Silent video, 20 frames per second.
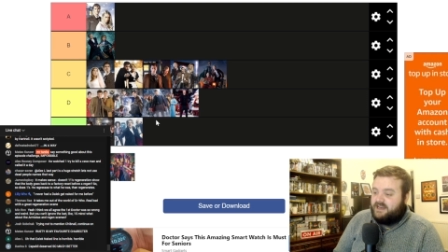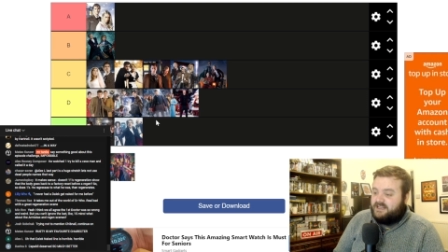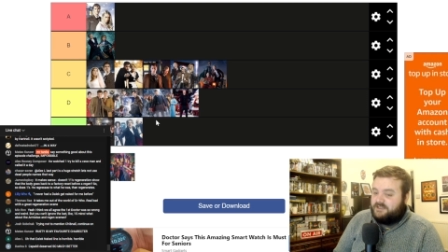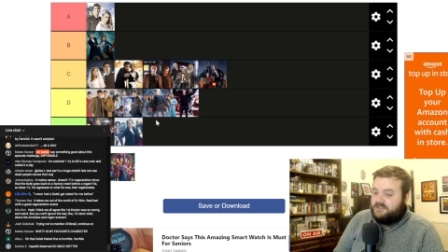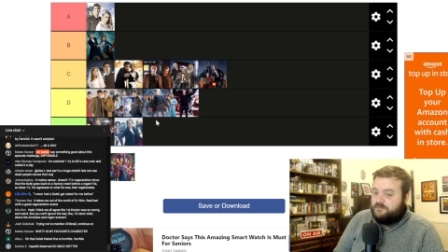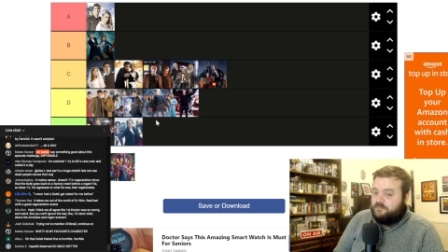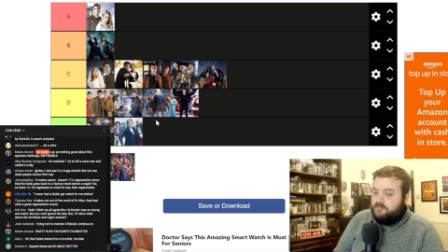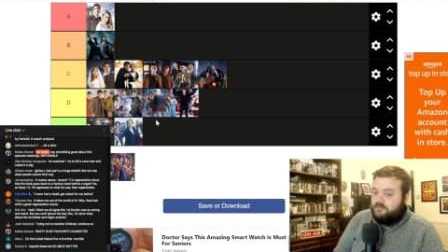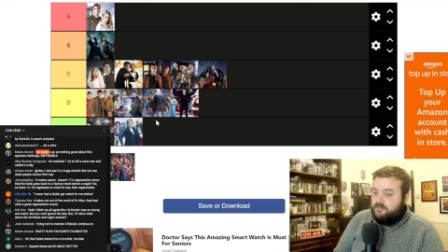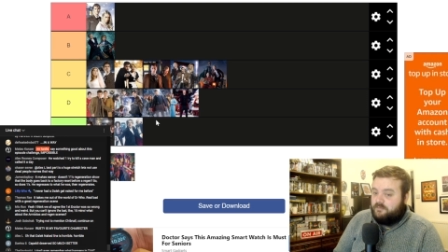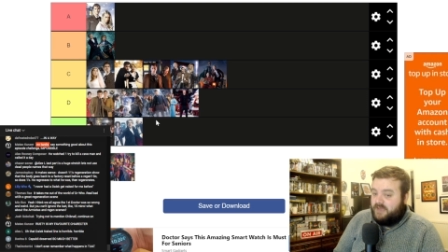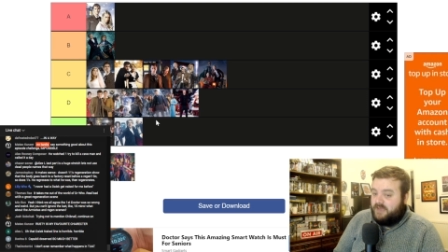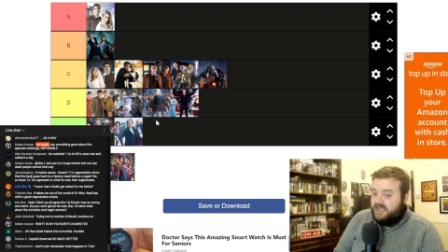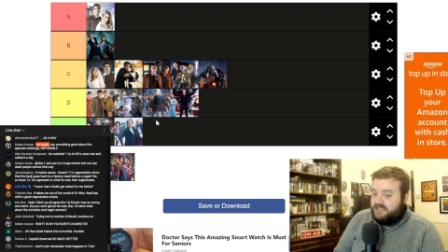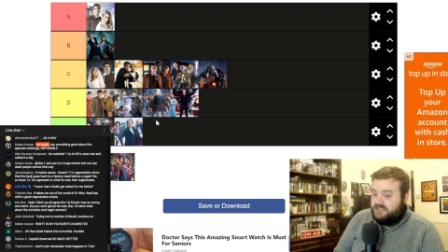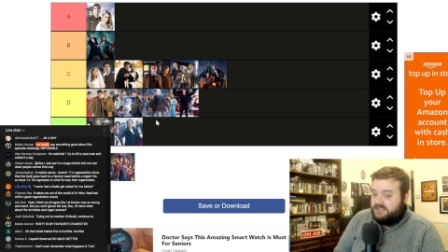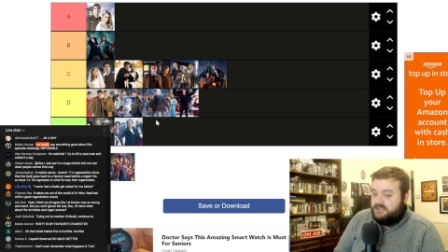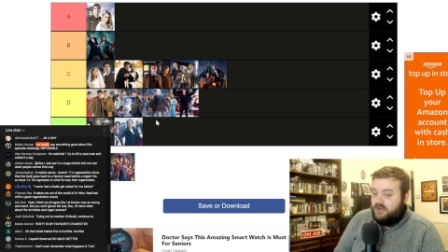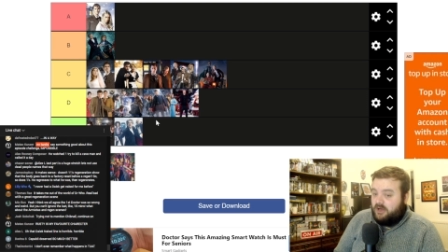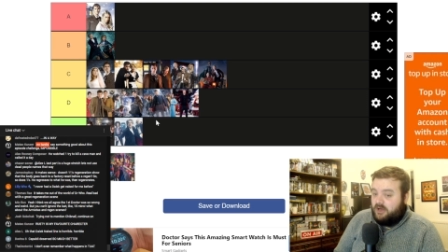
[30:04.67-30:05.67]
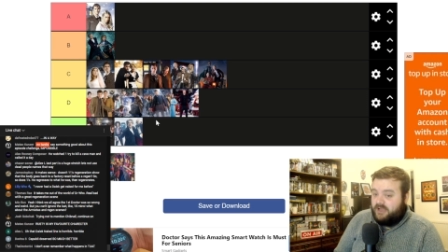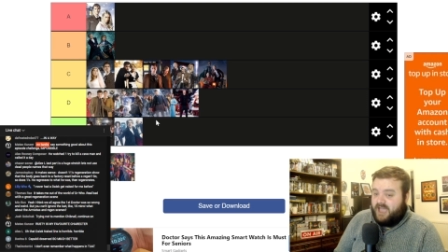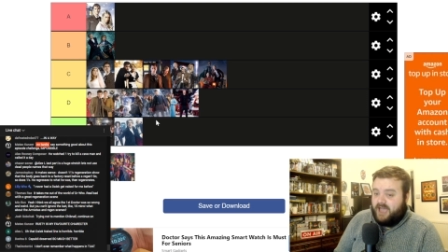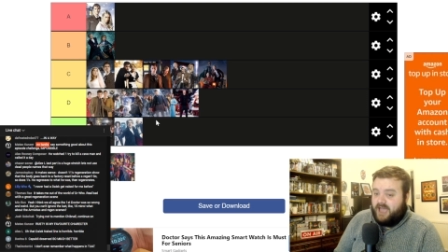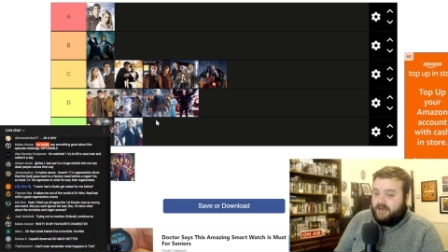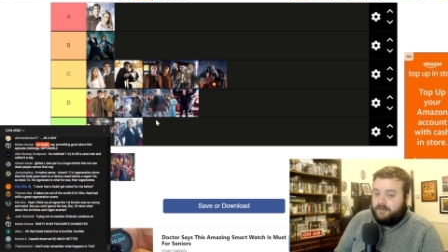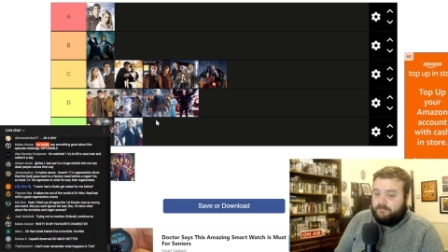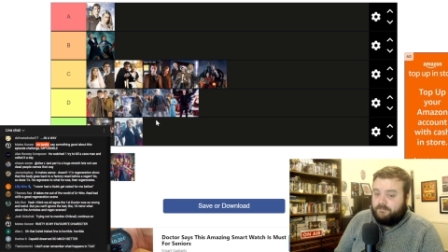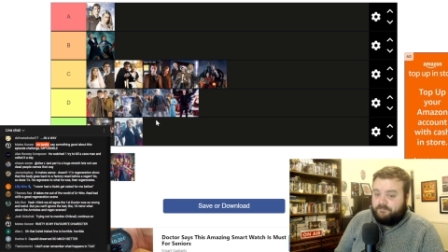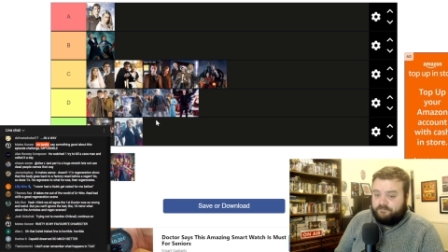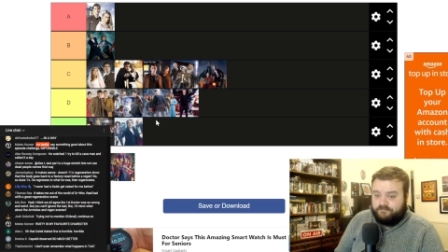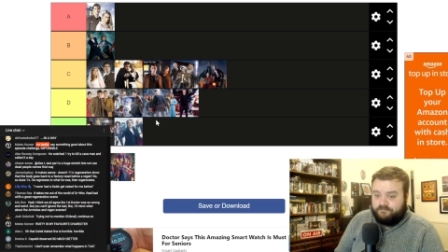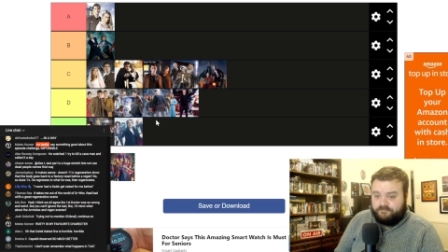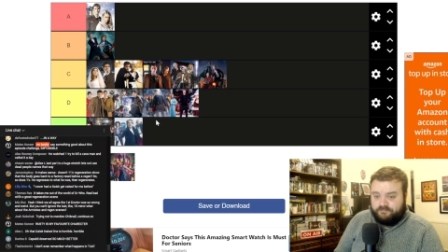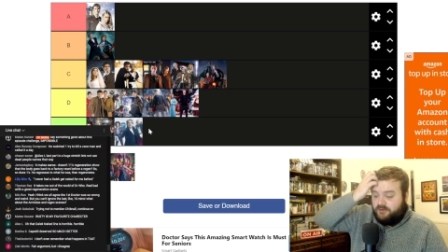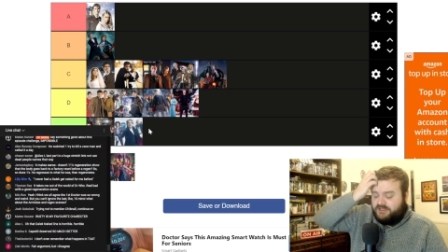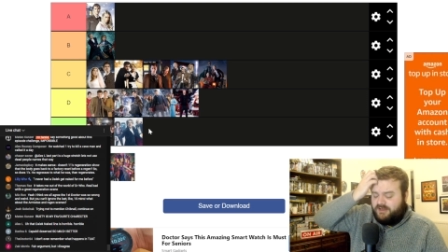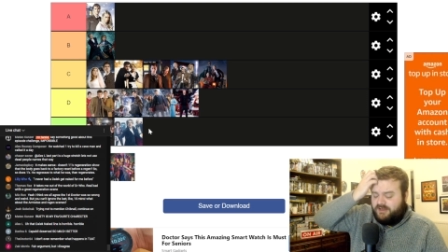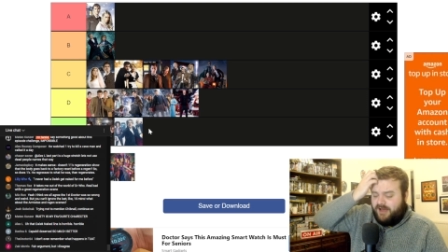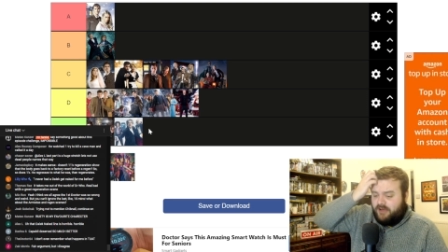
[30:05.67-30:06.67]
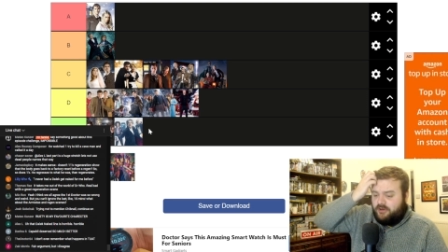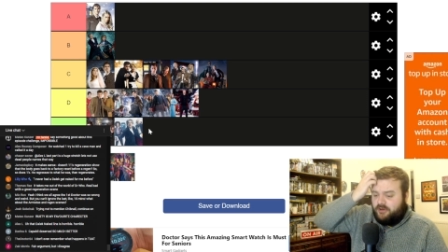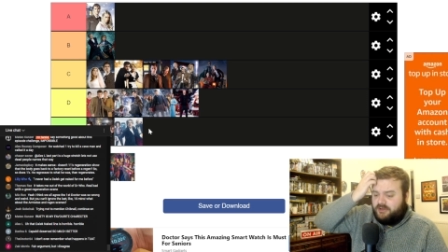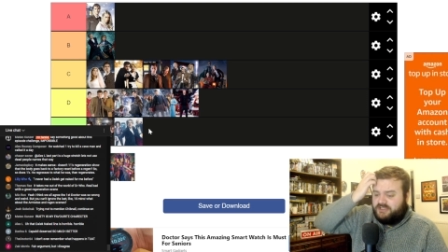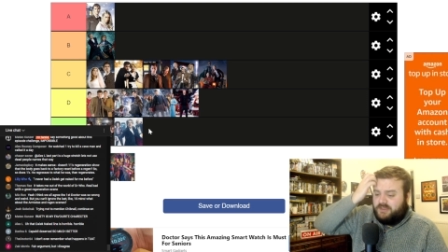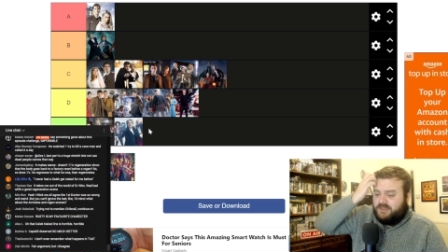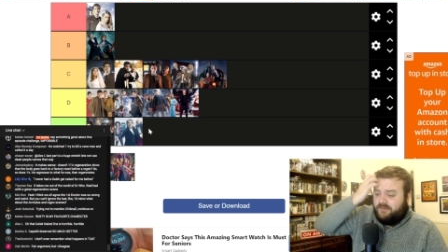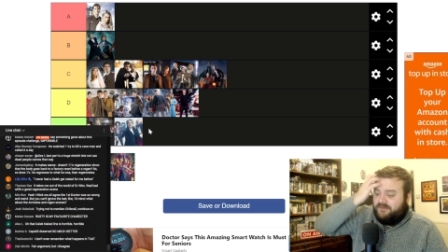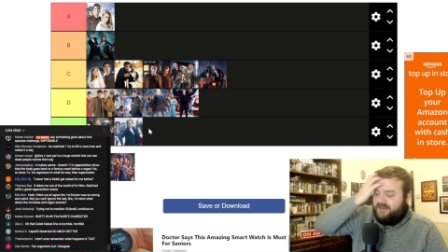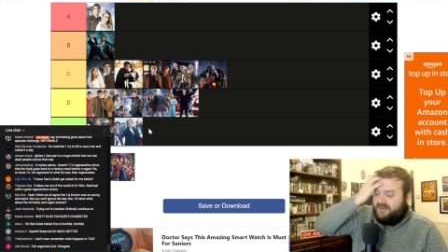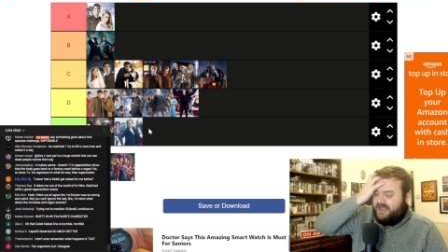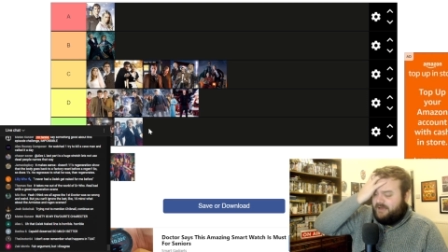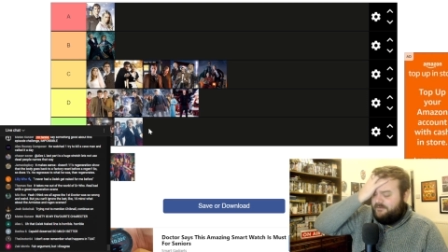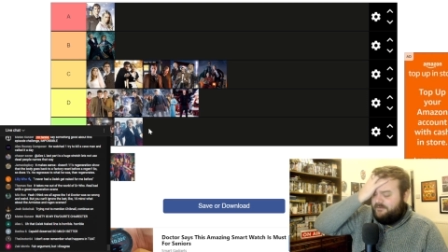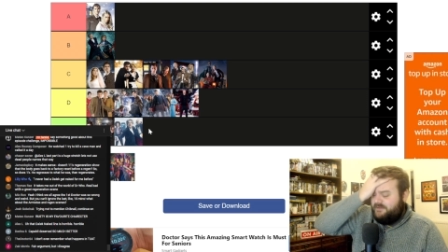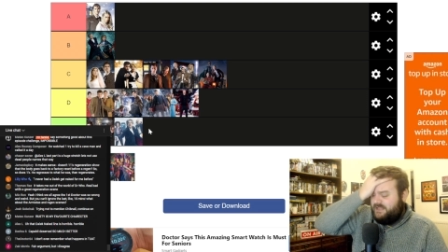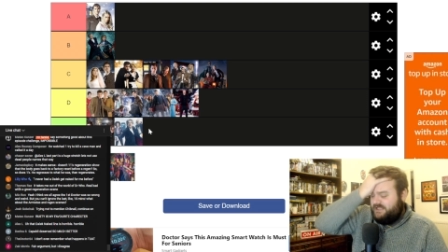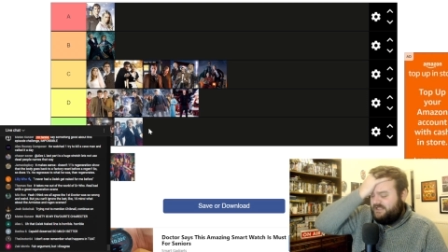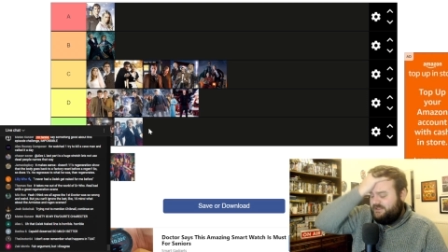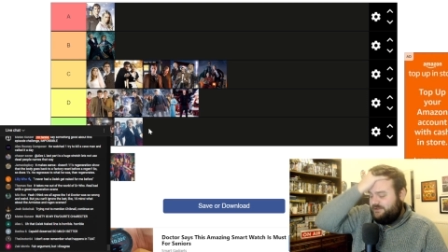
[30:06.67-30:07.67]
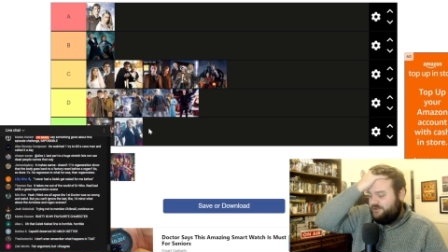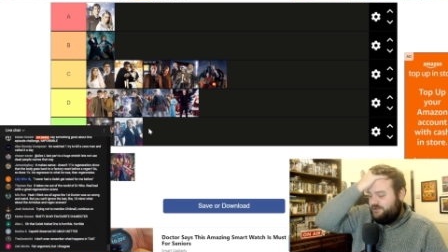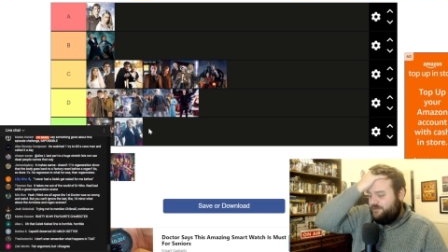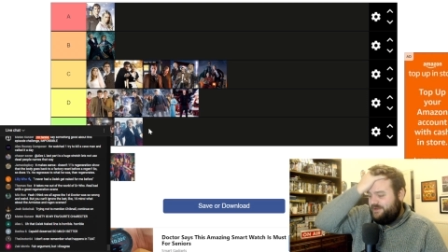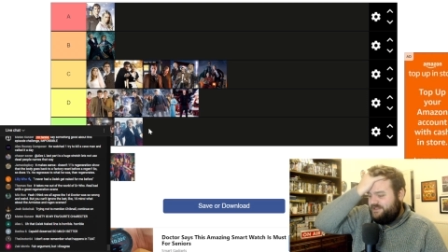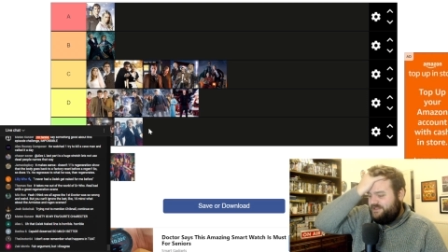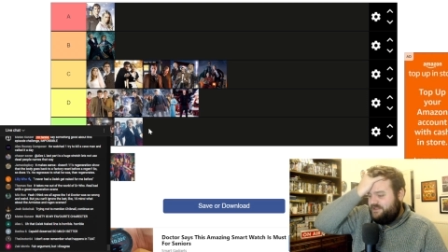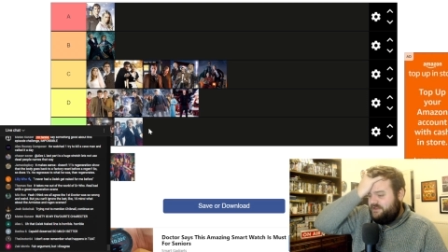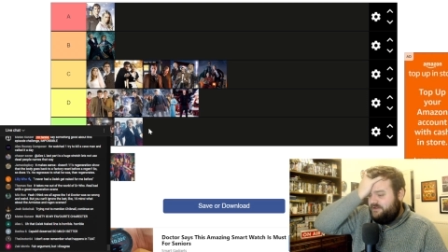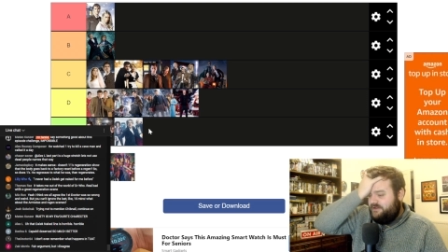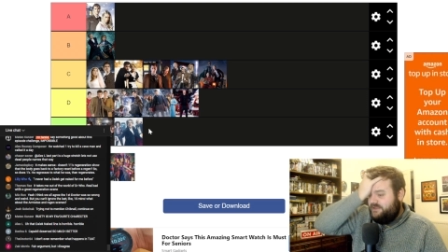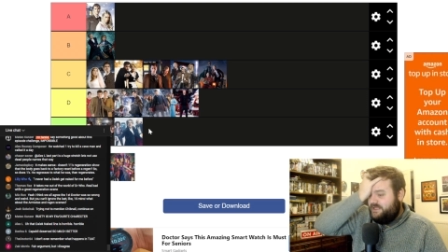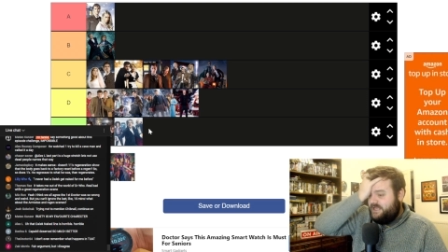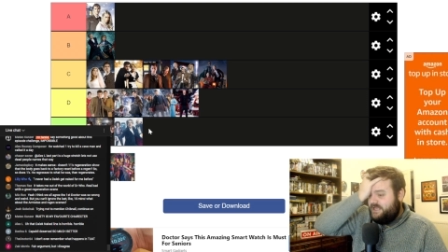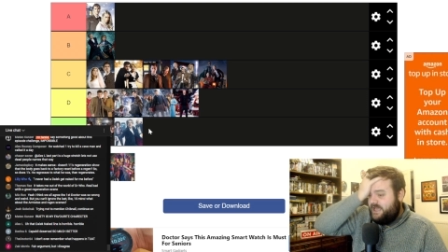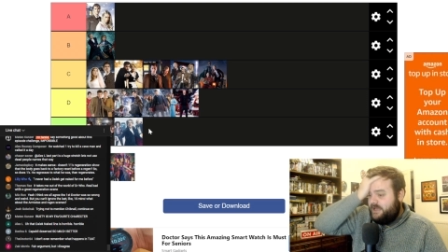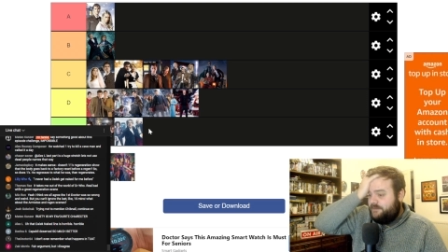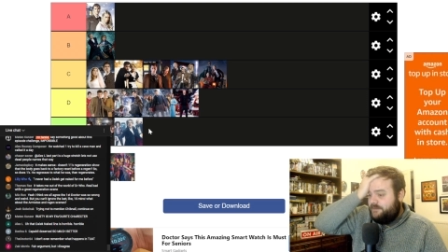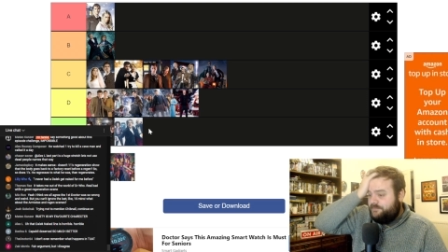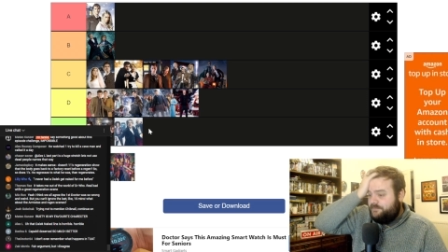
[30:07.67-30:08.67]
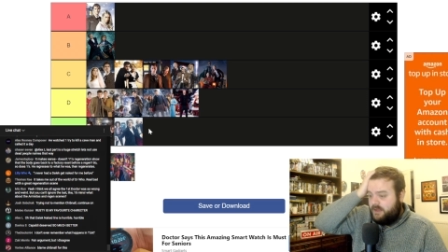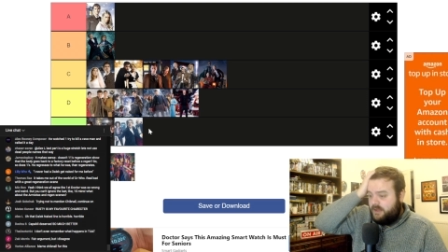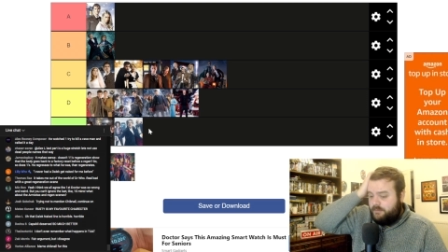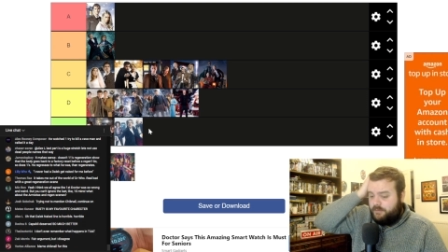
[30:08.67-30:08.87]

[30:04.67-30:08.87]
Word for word: and it's it's not canon. Also, I got some flack for this on Twitter the other day